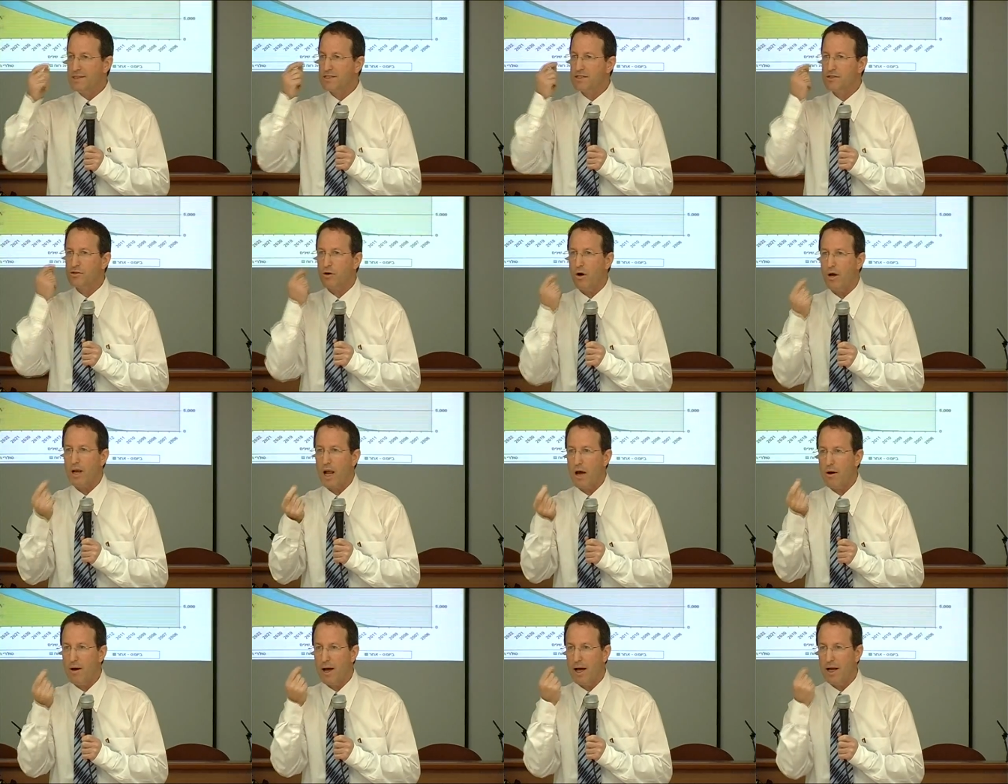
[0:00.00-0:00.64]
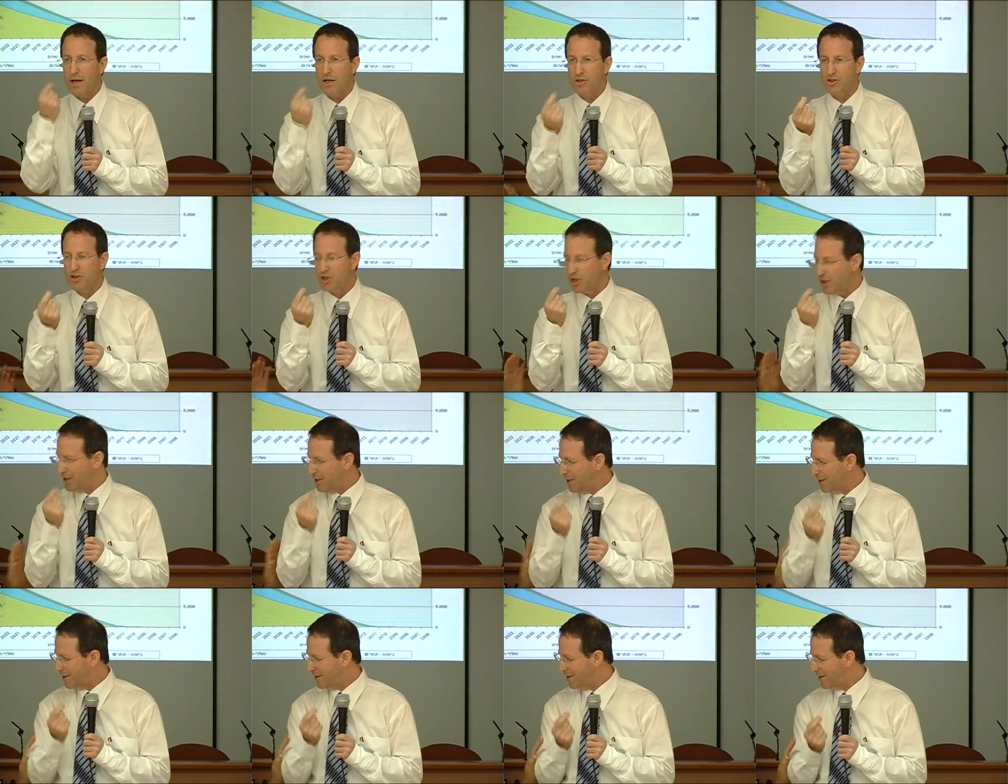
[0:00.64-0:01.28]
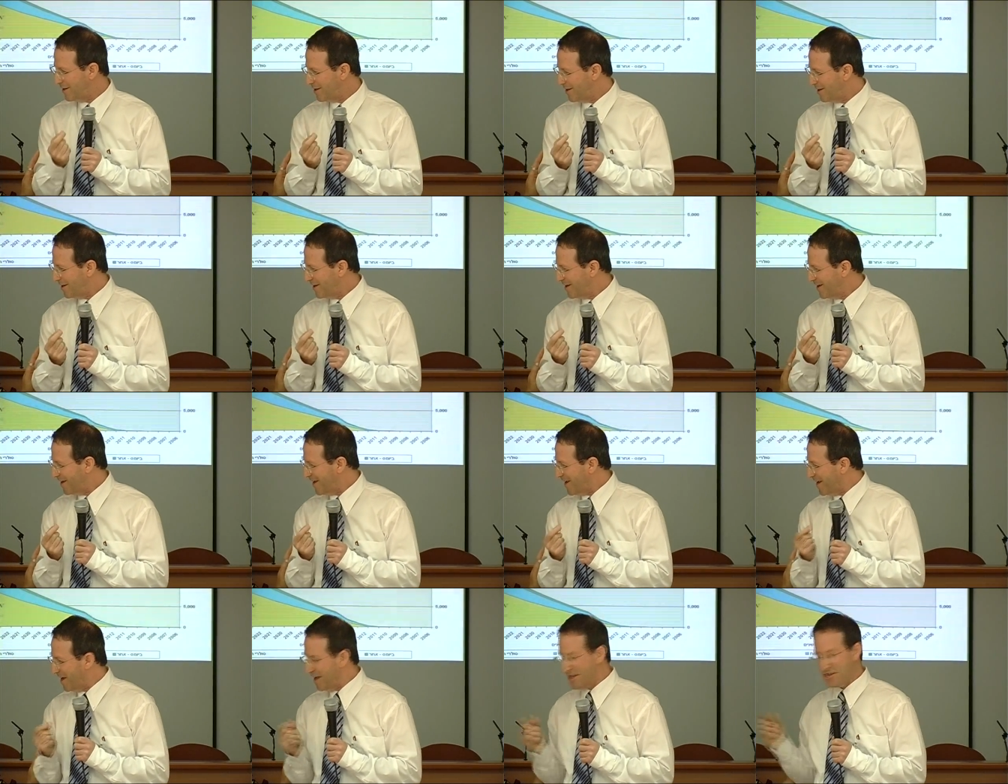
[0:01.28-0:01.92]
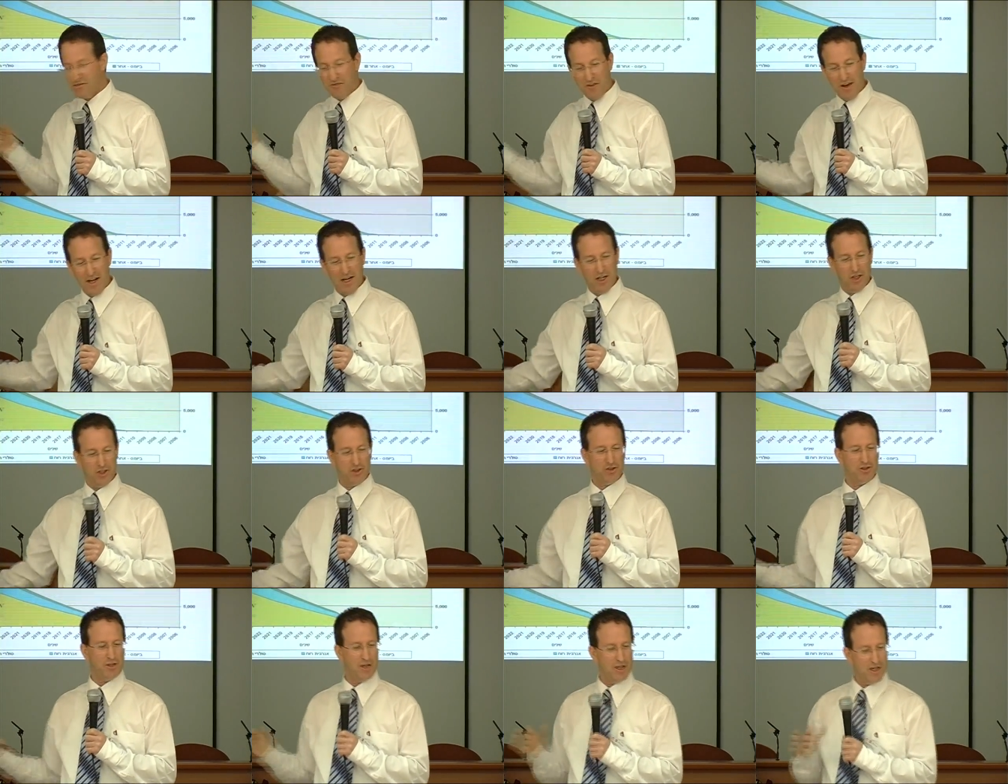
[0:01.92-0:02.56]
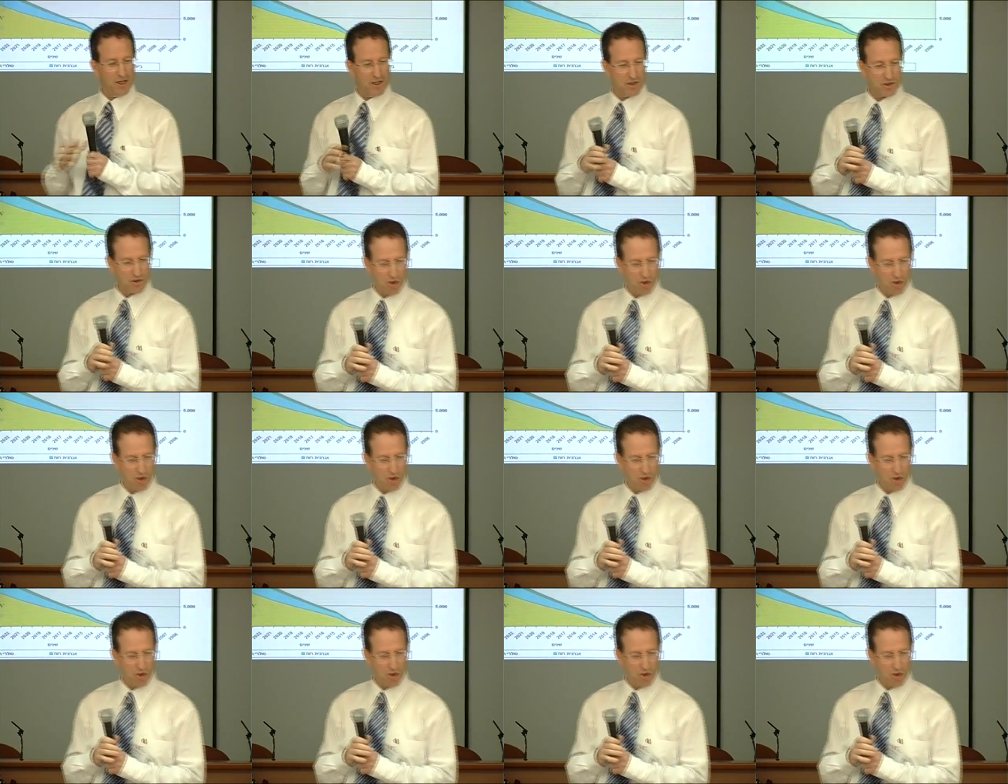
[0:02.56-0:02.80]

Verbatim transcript: With solar energy, it's, running, it's finished. It's finished.